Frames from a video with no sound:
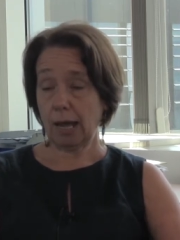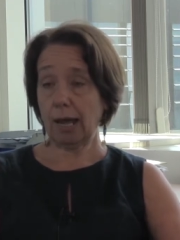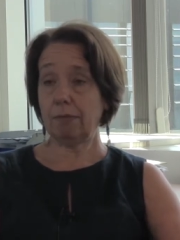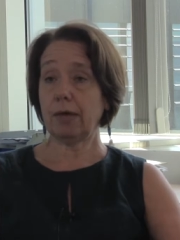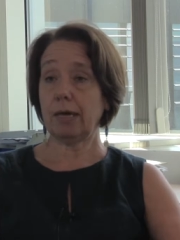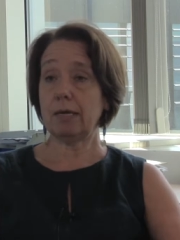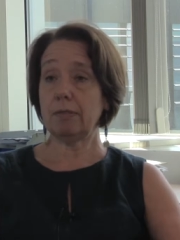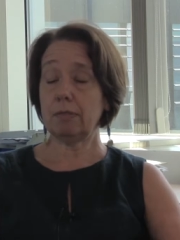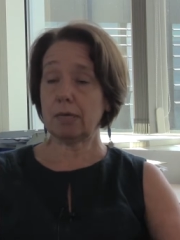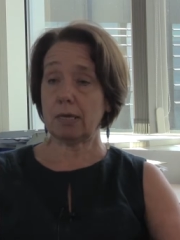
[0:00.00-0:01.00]
And that
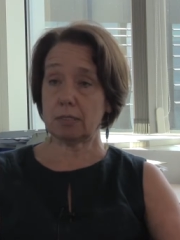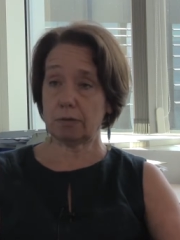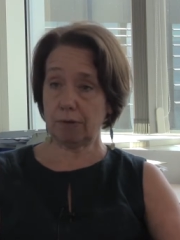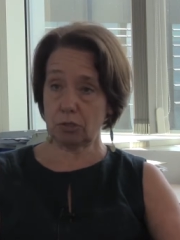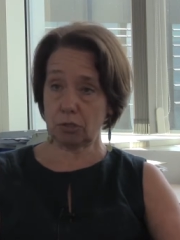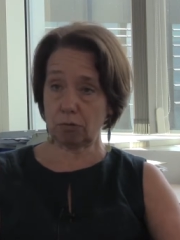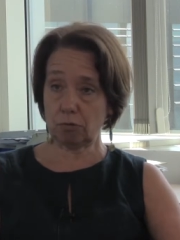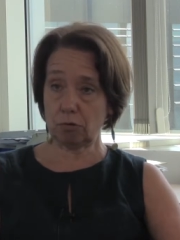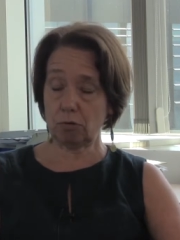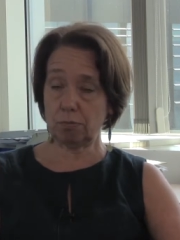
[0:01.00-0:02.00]
in the intervention
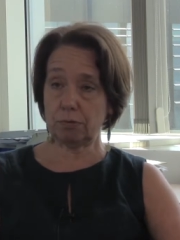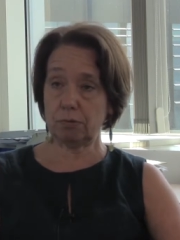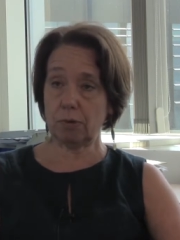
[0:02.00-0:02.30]
group,